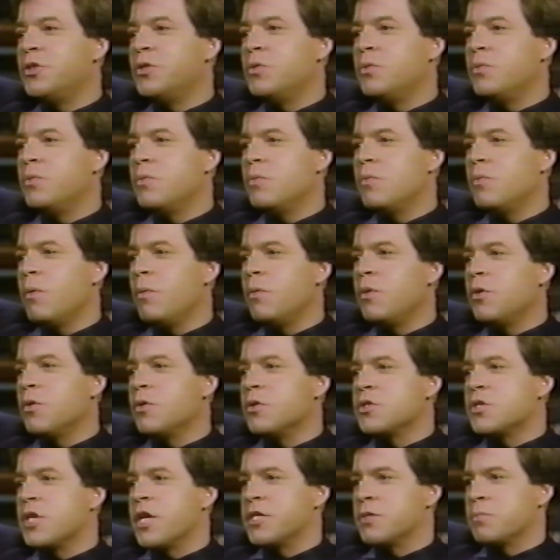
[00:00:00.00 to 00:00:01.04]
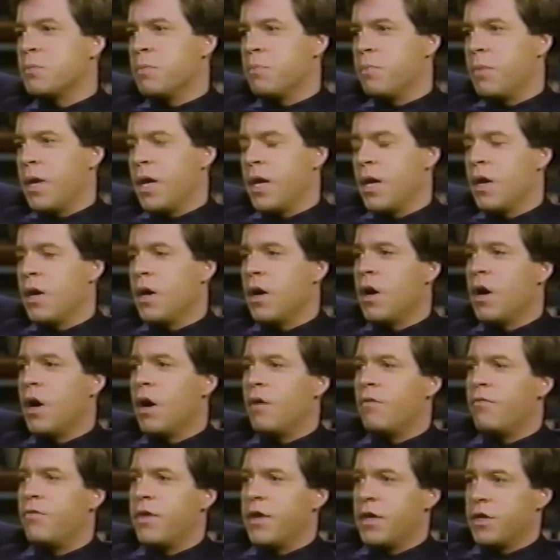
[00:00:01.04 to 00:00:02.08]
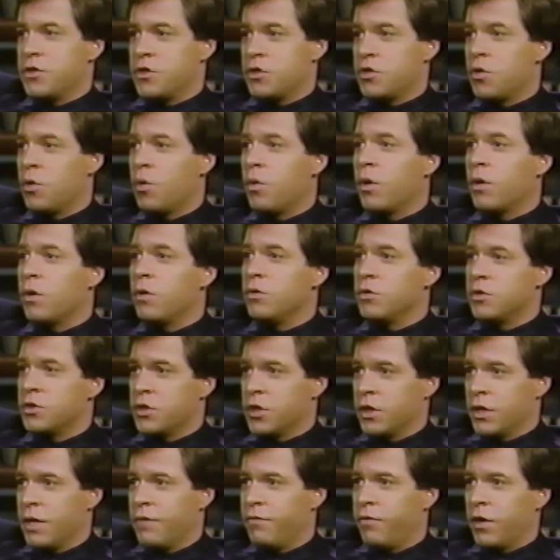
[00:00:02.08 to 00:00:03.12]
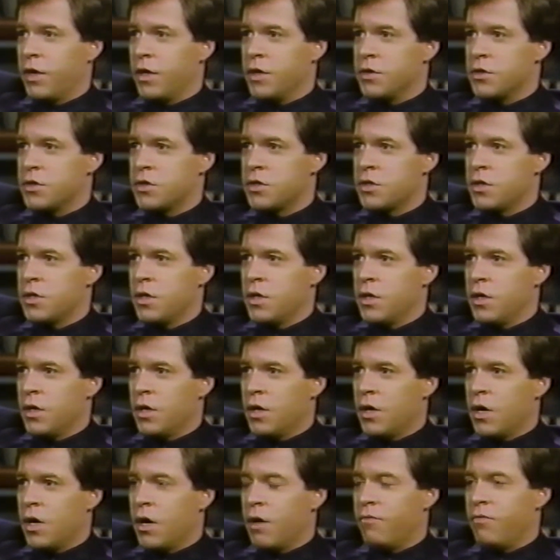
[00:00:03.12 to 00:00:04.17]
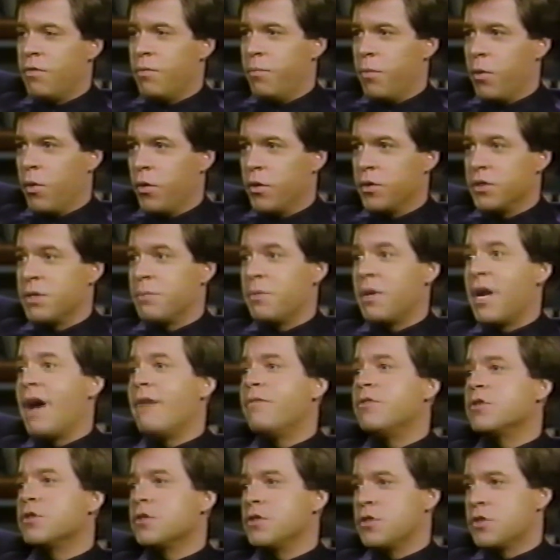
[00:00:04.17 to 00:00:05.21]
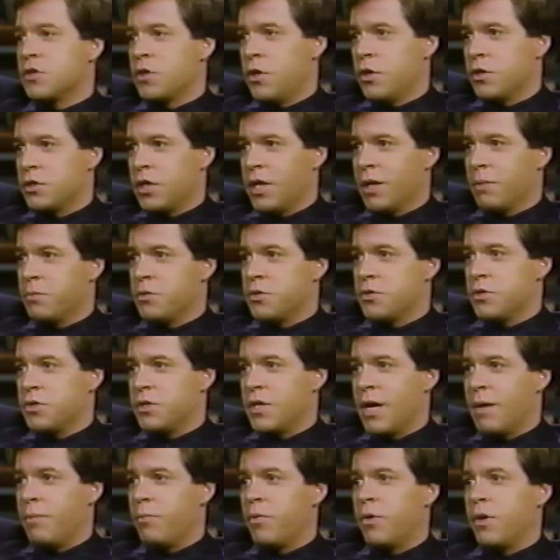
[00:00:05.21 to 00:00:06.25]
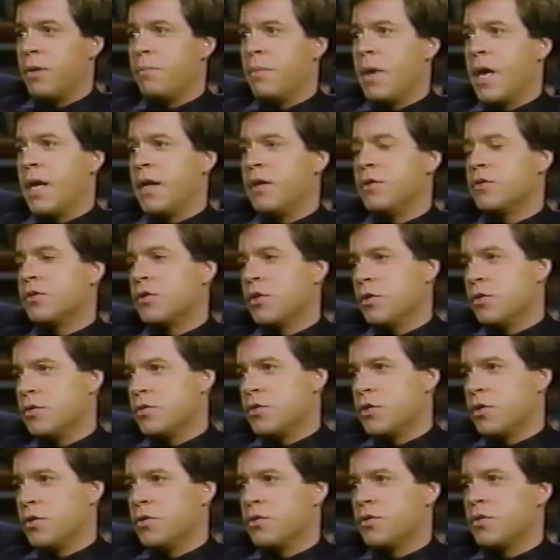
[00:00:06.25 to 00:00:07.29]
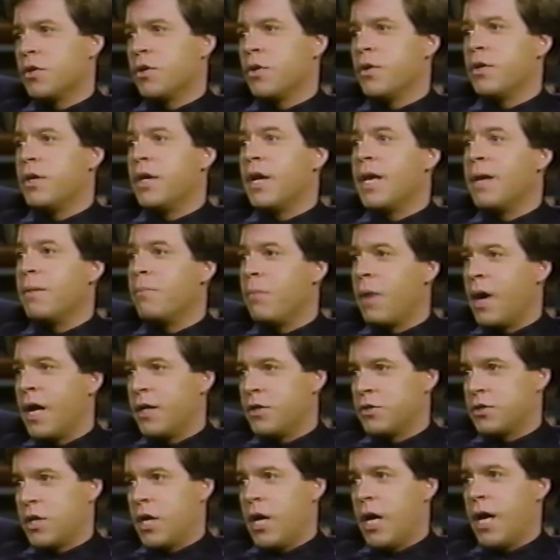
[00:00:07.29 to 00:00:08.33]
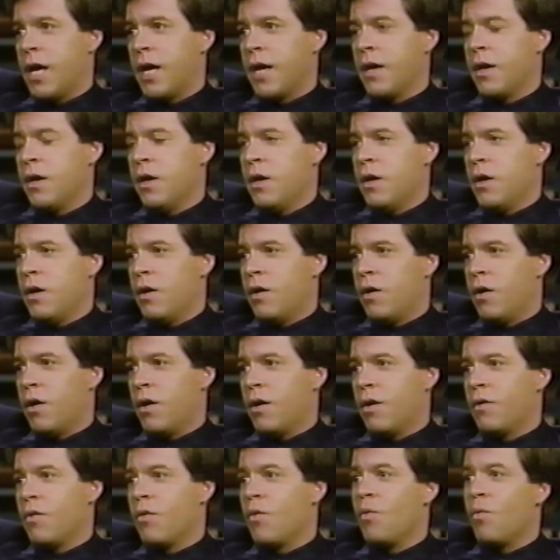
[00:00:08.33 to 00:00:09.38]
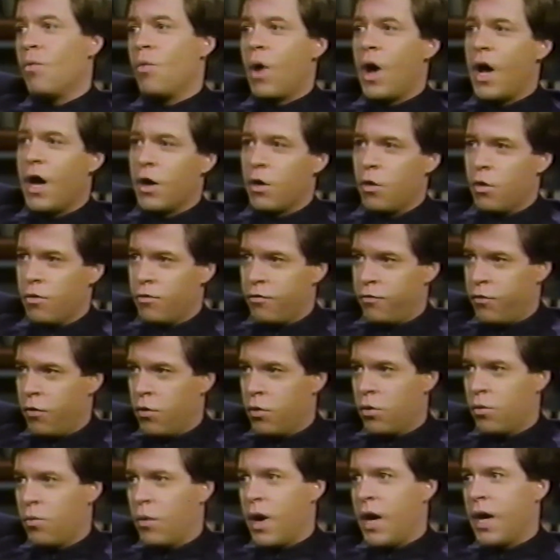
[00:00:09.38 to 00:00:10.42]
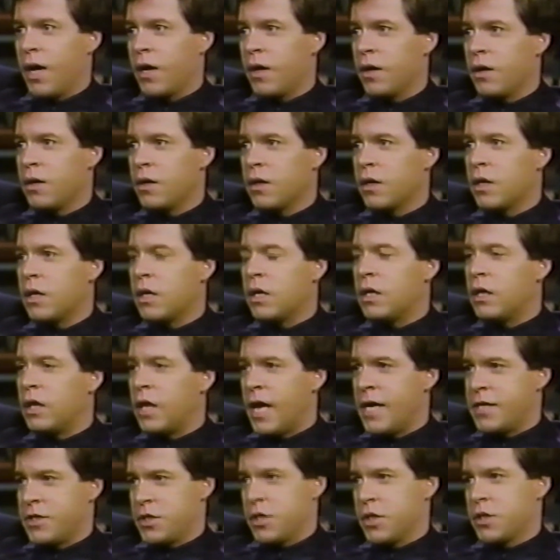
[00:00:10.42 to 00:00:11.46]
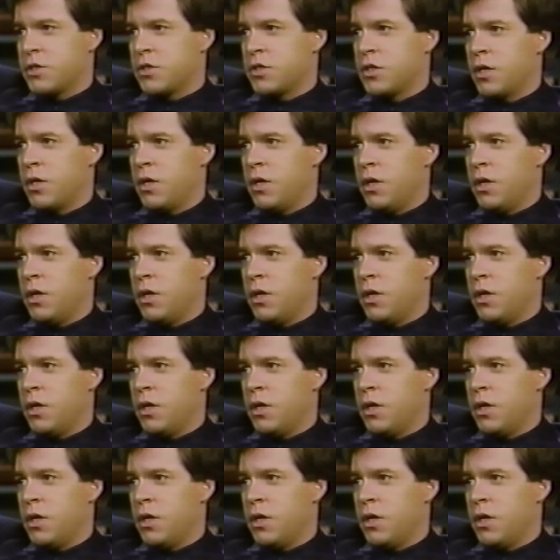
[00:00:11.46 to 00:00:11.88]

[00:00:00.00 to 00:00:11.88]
your assessment be of the historical significance of the Byrds? I mean, obviously songs like Mr. Tambourine Man and Turn, Turn, Turn and 8 Miles High are rock or folk rock classics.